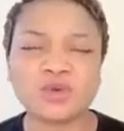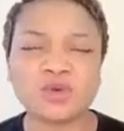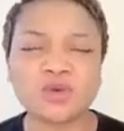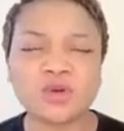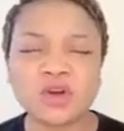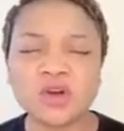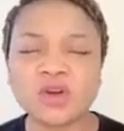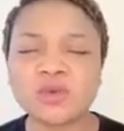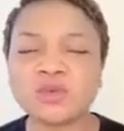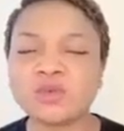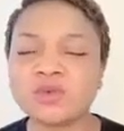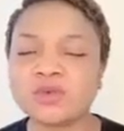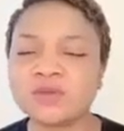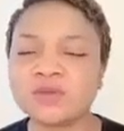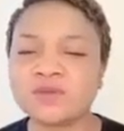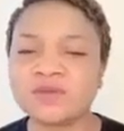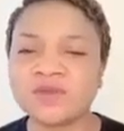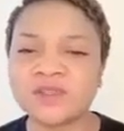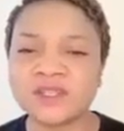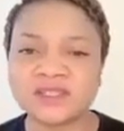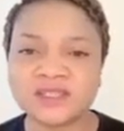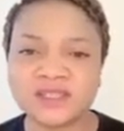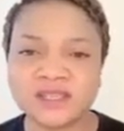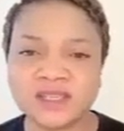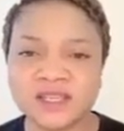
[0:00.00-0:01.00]
God will
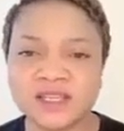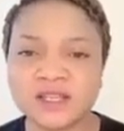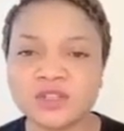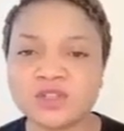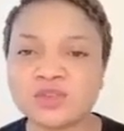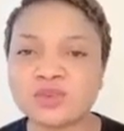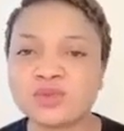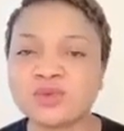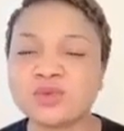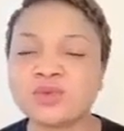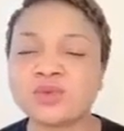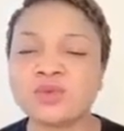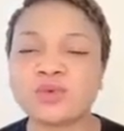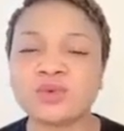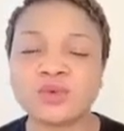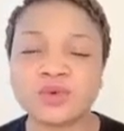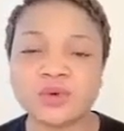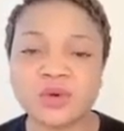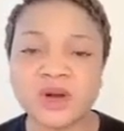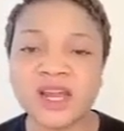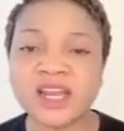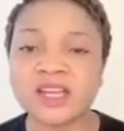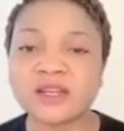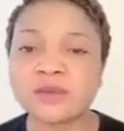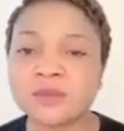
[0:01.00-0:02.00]
vindicate you
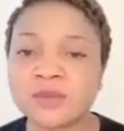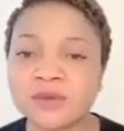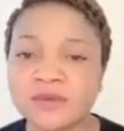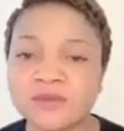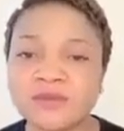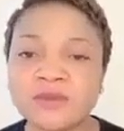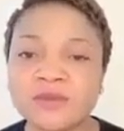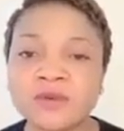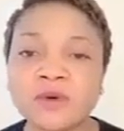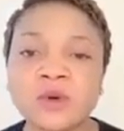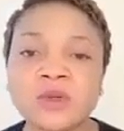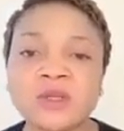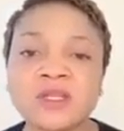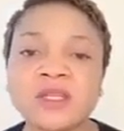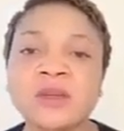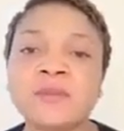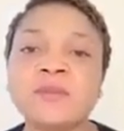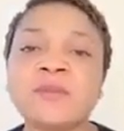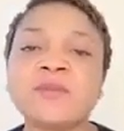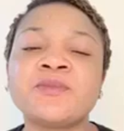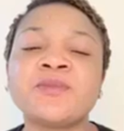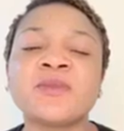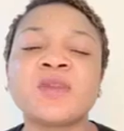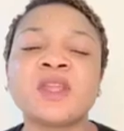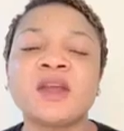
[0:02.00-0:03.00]
right before
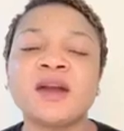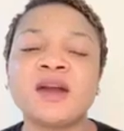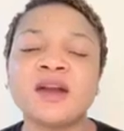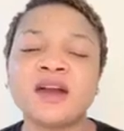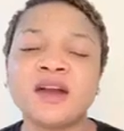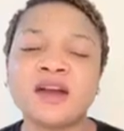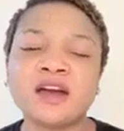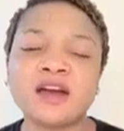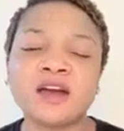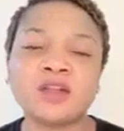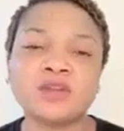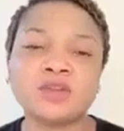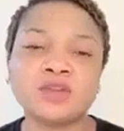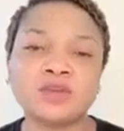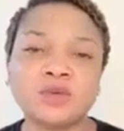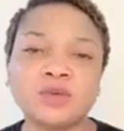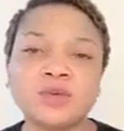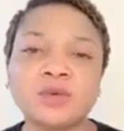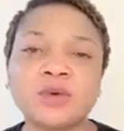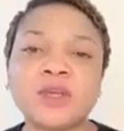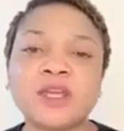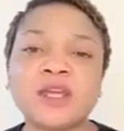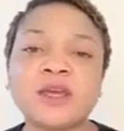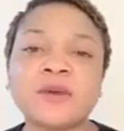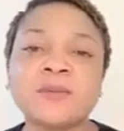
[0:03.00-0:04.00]
them.
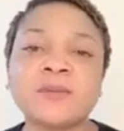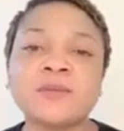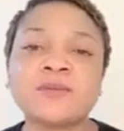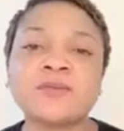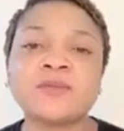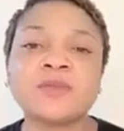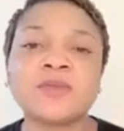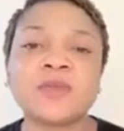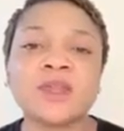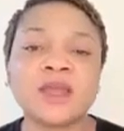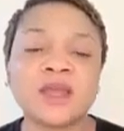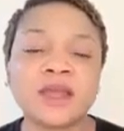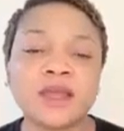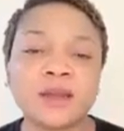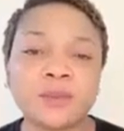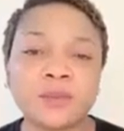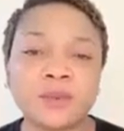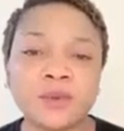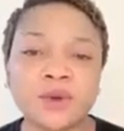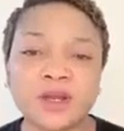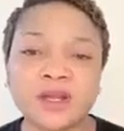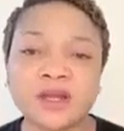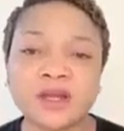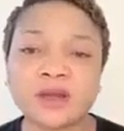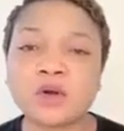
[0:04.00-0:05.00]
Hallelujah. I
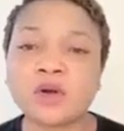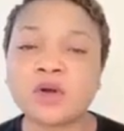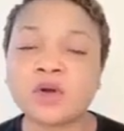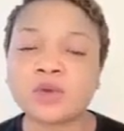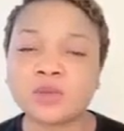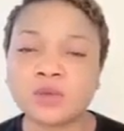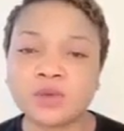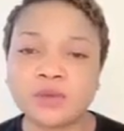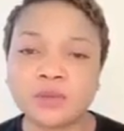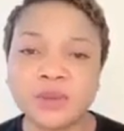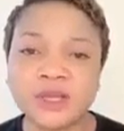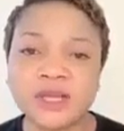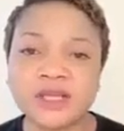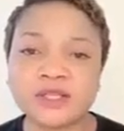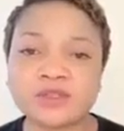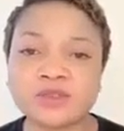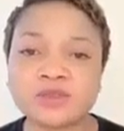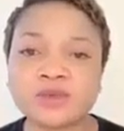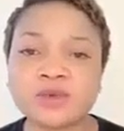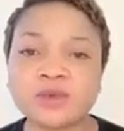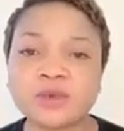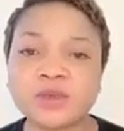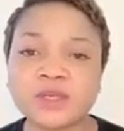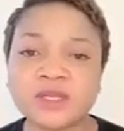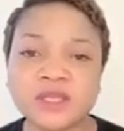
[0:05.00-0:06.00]
pray that God will
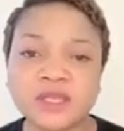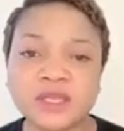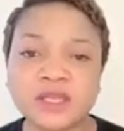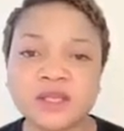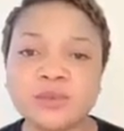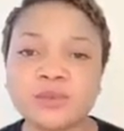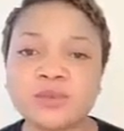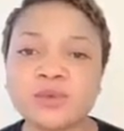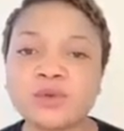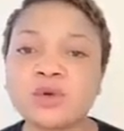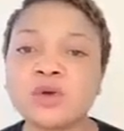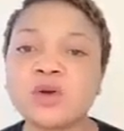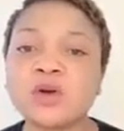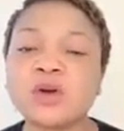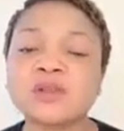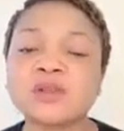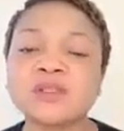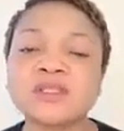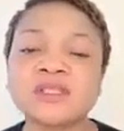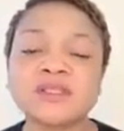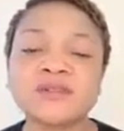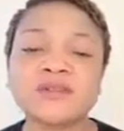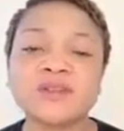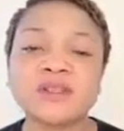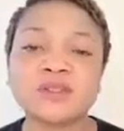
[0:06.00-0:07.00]
bless you and keep you,
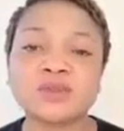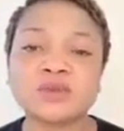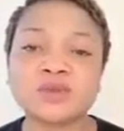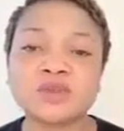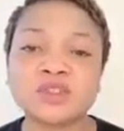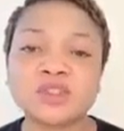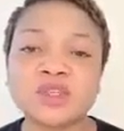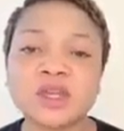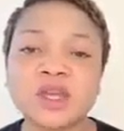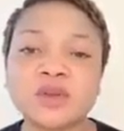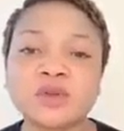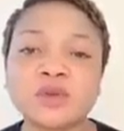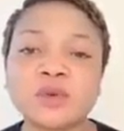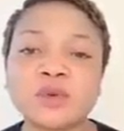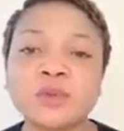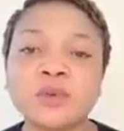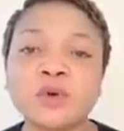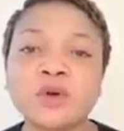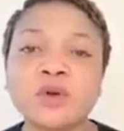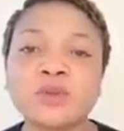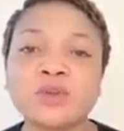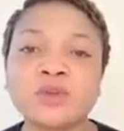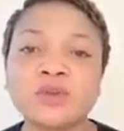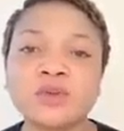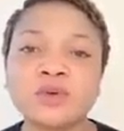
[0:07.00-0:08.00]
cause his face to shine
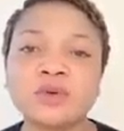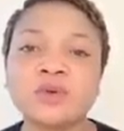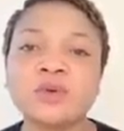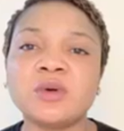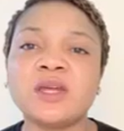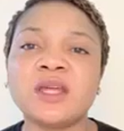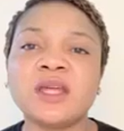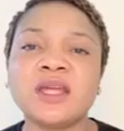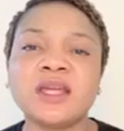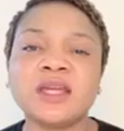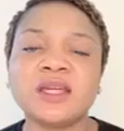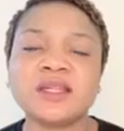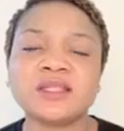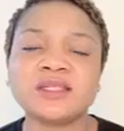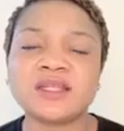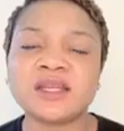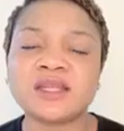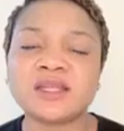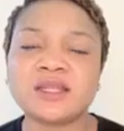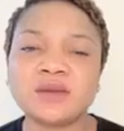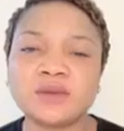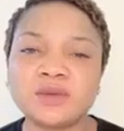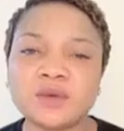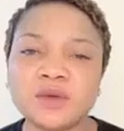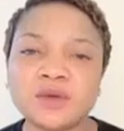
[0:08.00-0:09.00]
upon you,
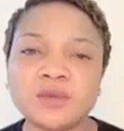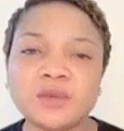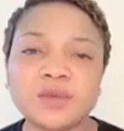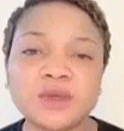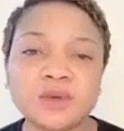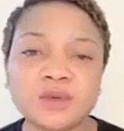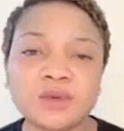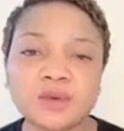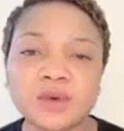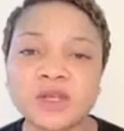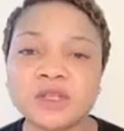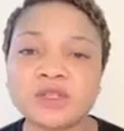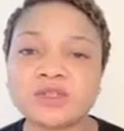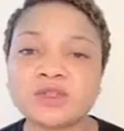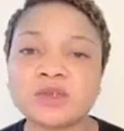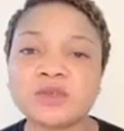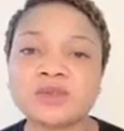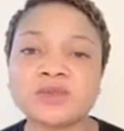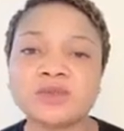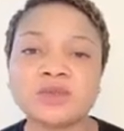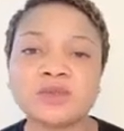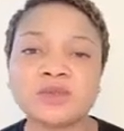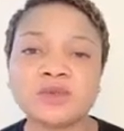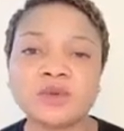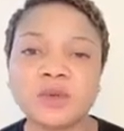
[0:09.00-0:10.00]
that he will be
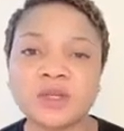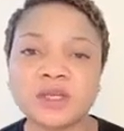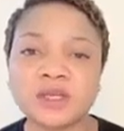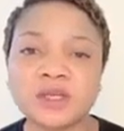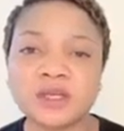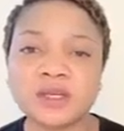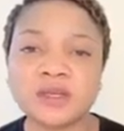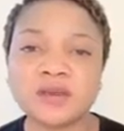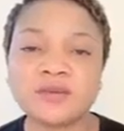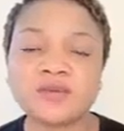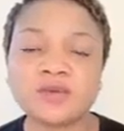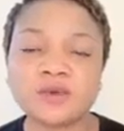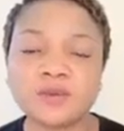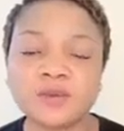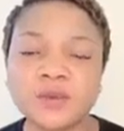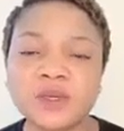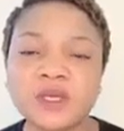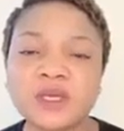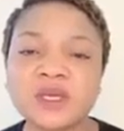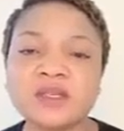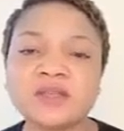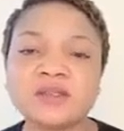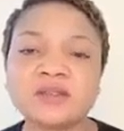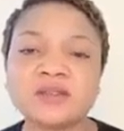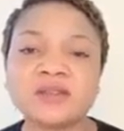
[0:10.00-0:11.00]
gracious to you and give you
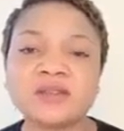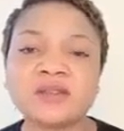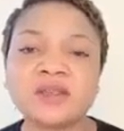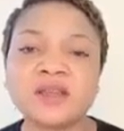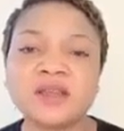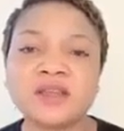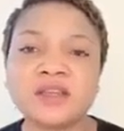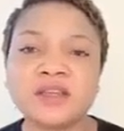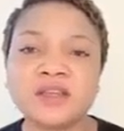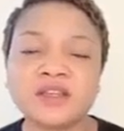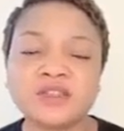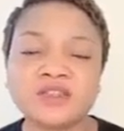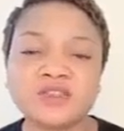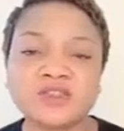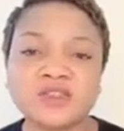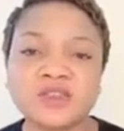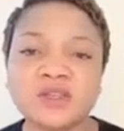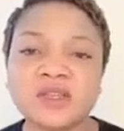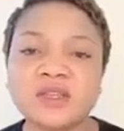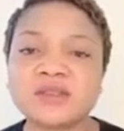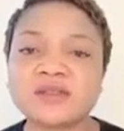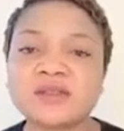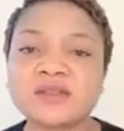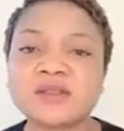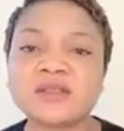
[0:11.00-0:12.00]
peace. In
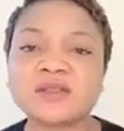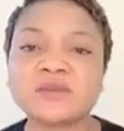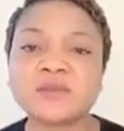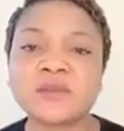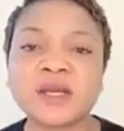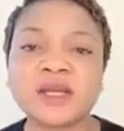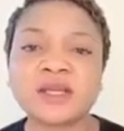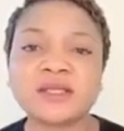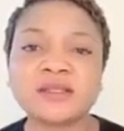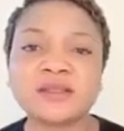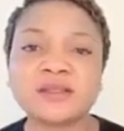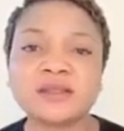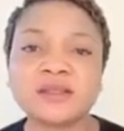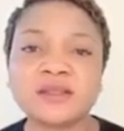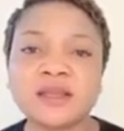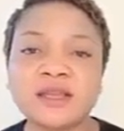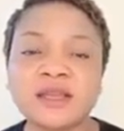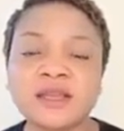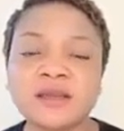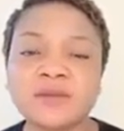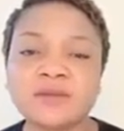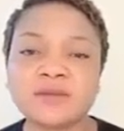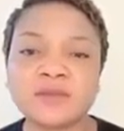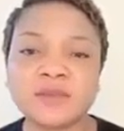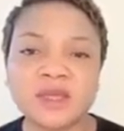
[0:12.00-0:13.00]
Jesus' mighty
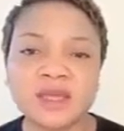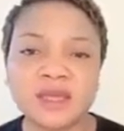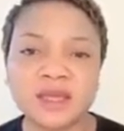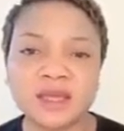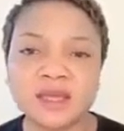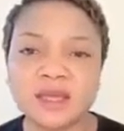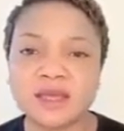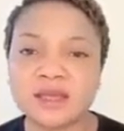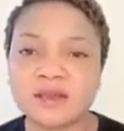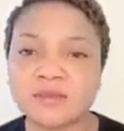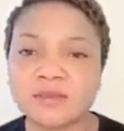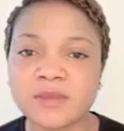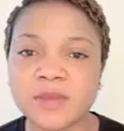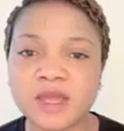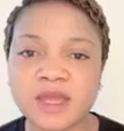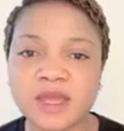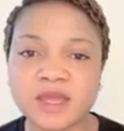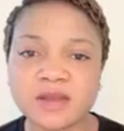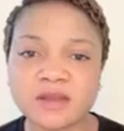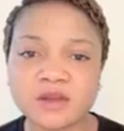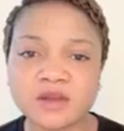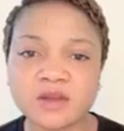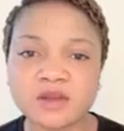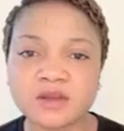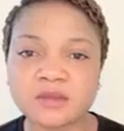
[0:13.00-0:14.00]
name,
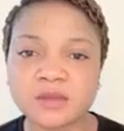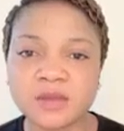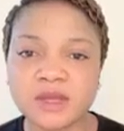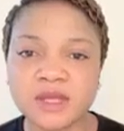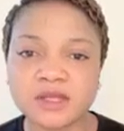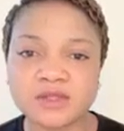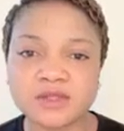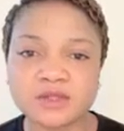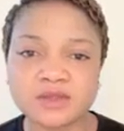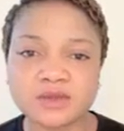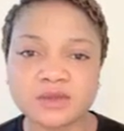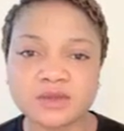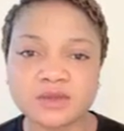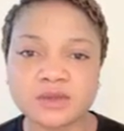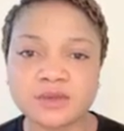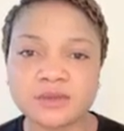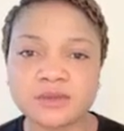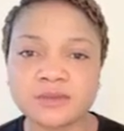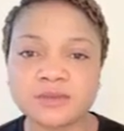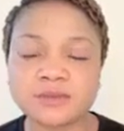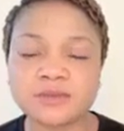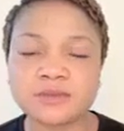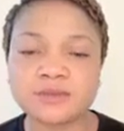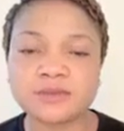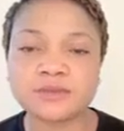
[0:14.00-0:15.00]
amen. God bless
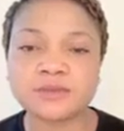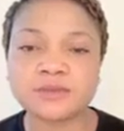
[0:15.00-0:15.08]
you.